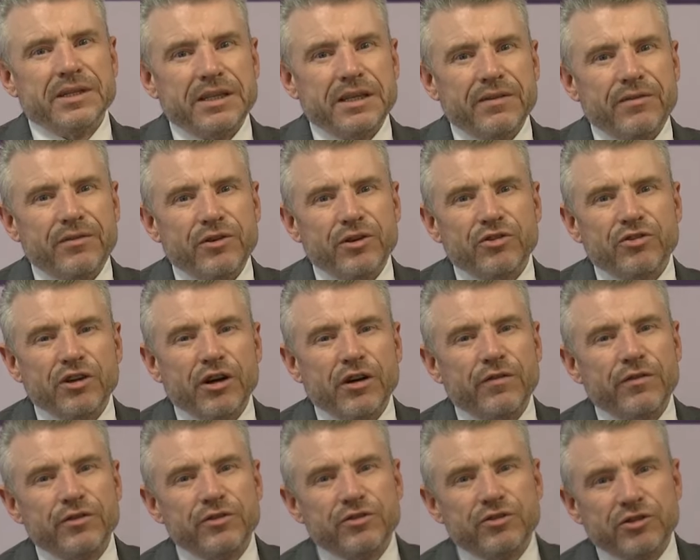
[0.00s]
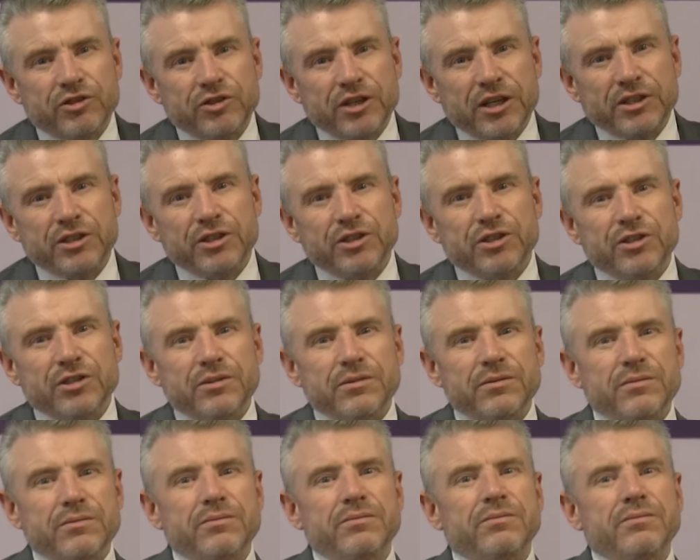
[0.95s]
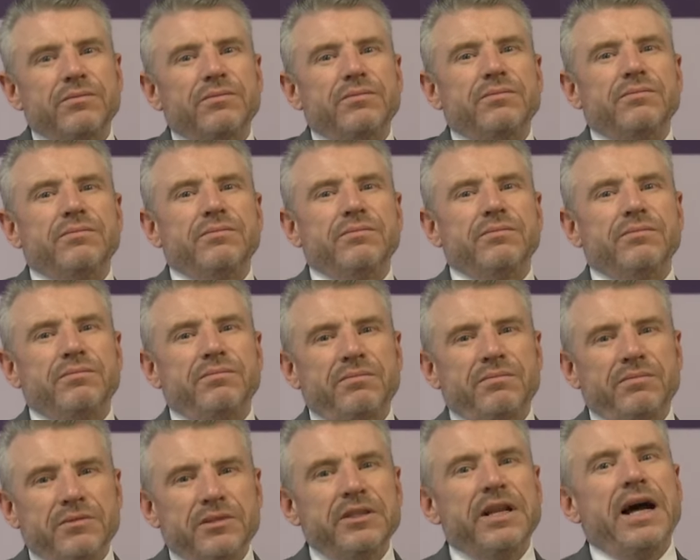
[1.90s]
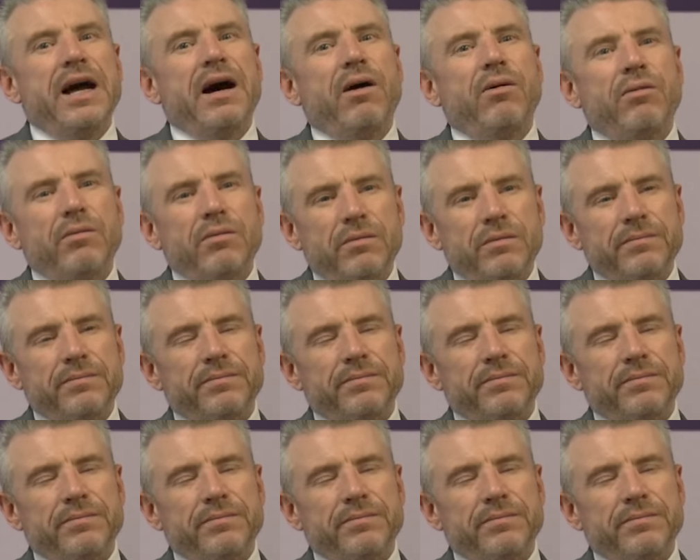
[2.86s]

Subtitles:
giving yourself a suggestion now